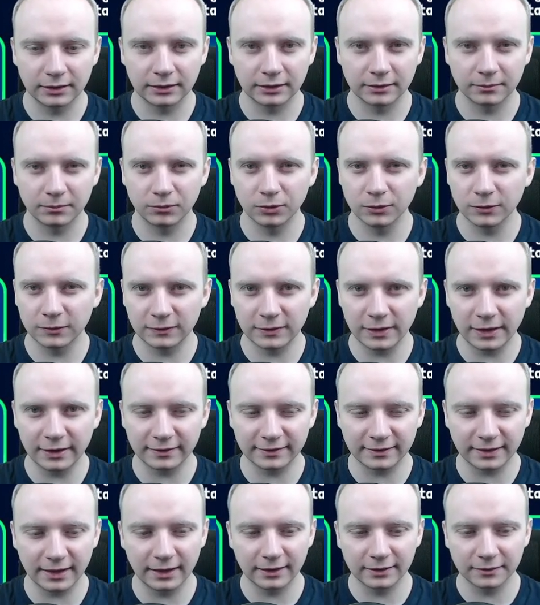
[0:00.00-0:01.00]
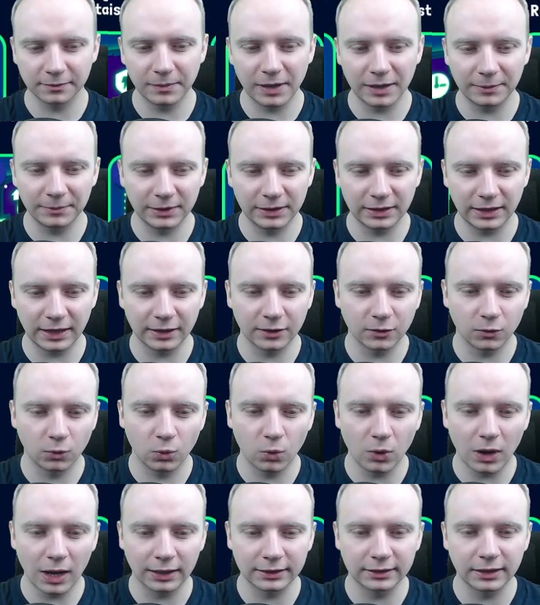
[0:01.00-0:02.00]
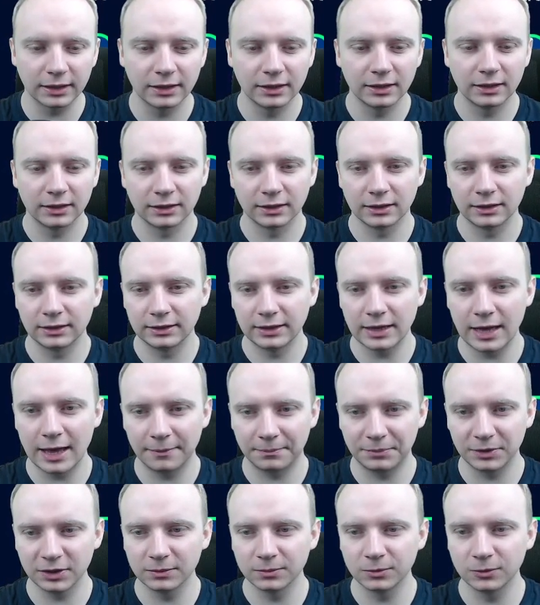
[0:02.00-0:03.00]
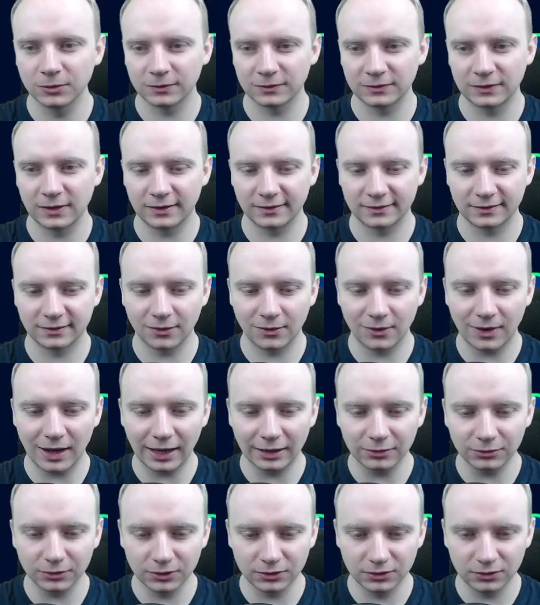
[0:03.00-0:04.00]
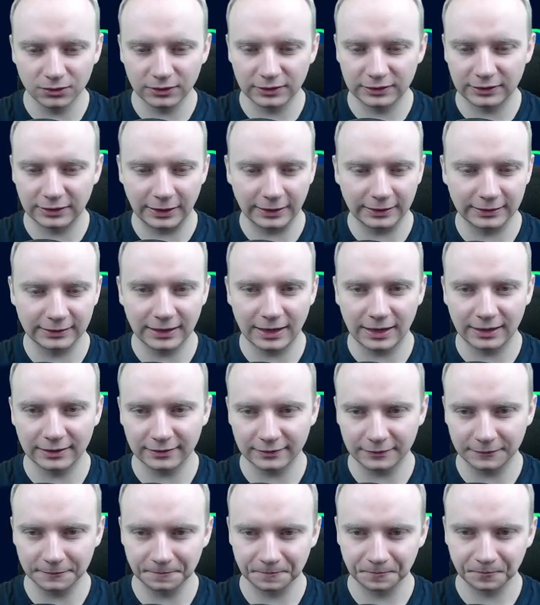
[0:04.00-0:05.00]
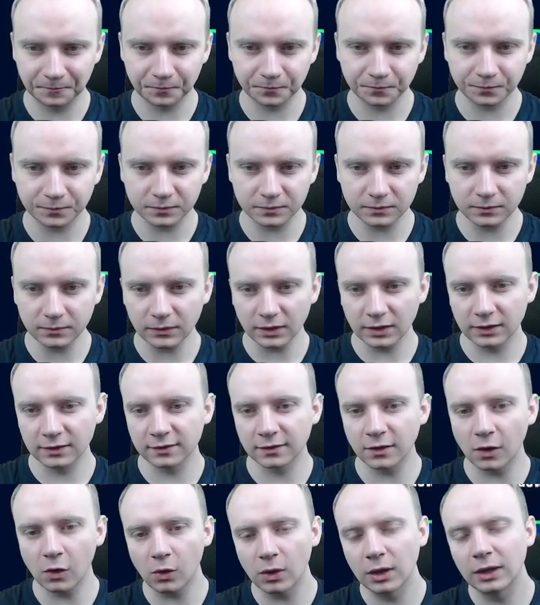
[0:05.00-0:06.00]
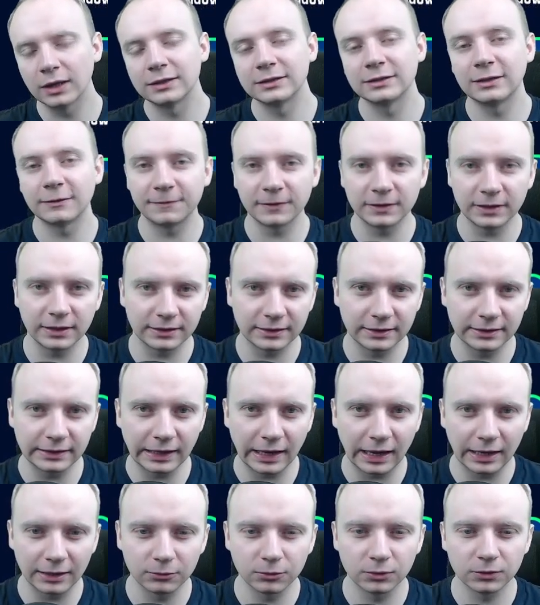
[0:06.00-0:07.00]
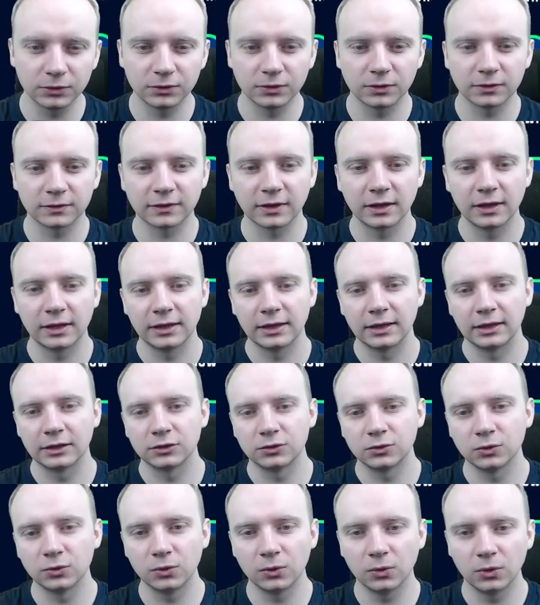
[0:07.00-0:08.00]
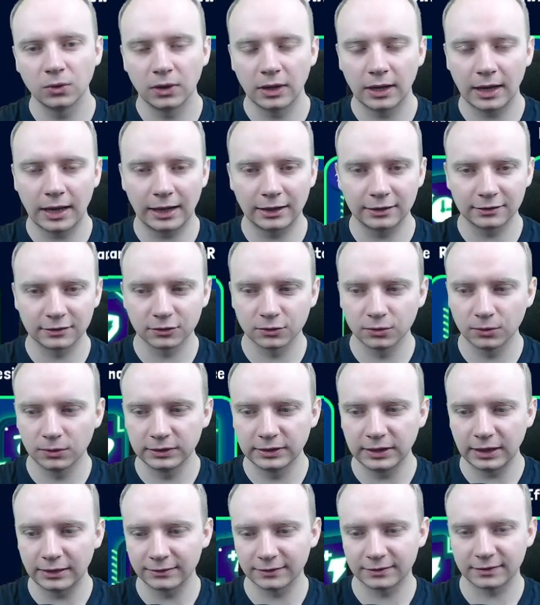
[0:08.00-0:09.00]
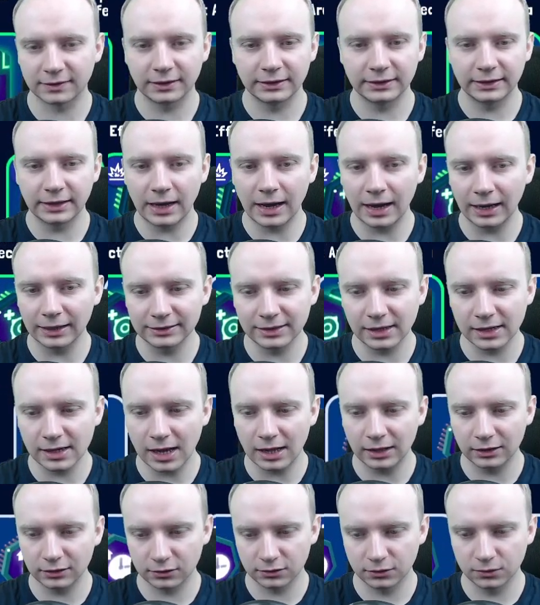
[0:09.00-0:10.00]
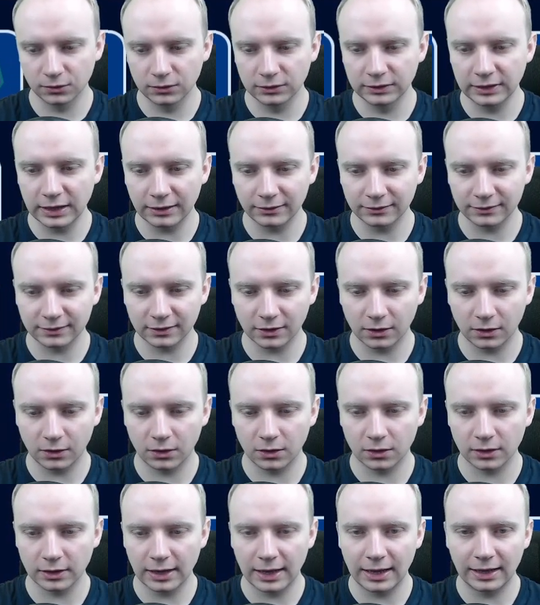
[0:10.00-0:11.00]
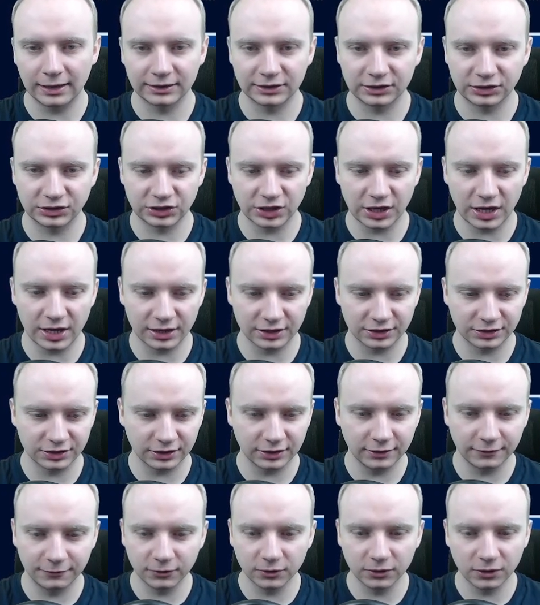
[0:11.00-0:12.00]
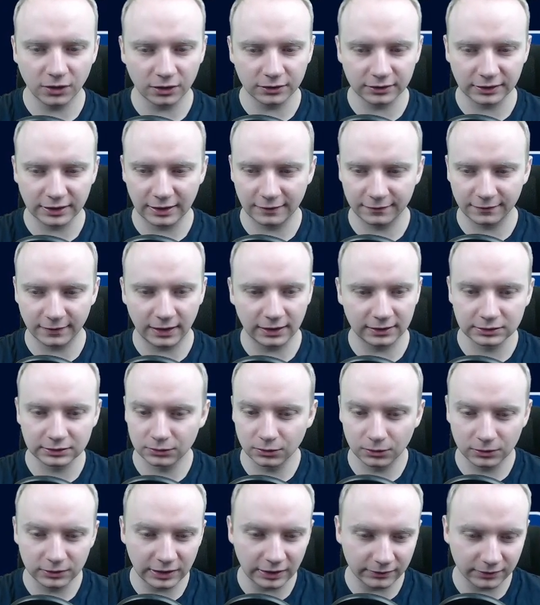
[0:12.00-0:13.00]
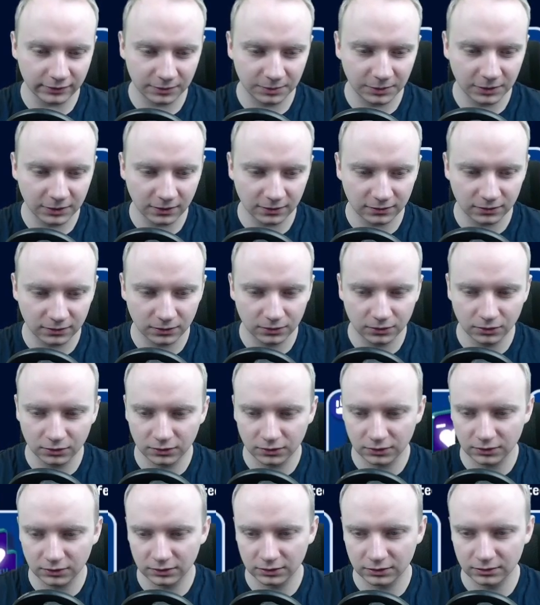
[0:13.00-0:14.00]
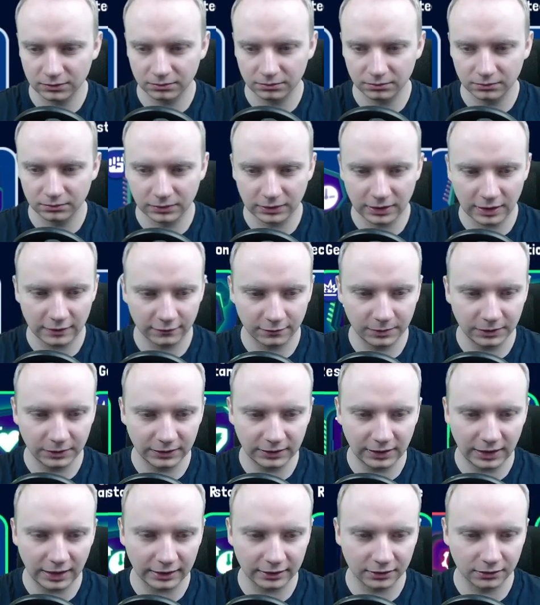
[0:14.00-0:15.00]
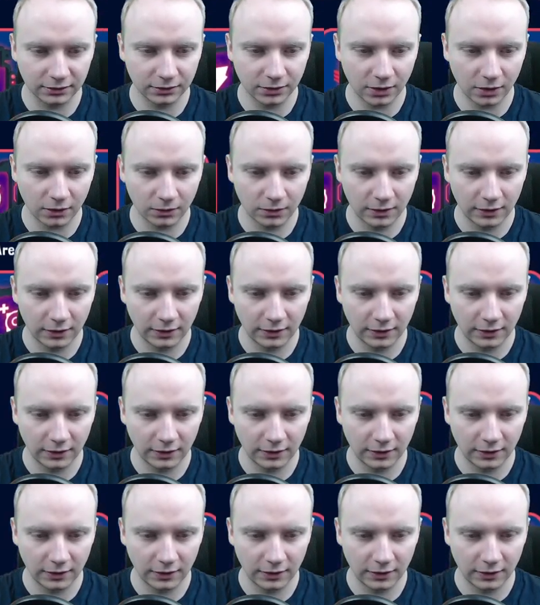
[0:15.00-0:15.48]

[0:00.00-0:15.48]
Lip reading: boosters and maybe like 1 epic booster. So I would do it like that. So definitely I would use 2 alt cooldowns. Either alt cooldowns or alt charge. If you don't have alt cooldowns because you could have been like, you know,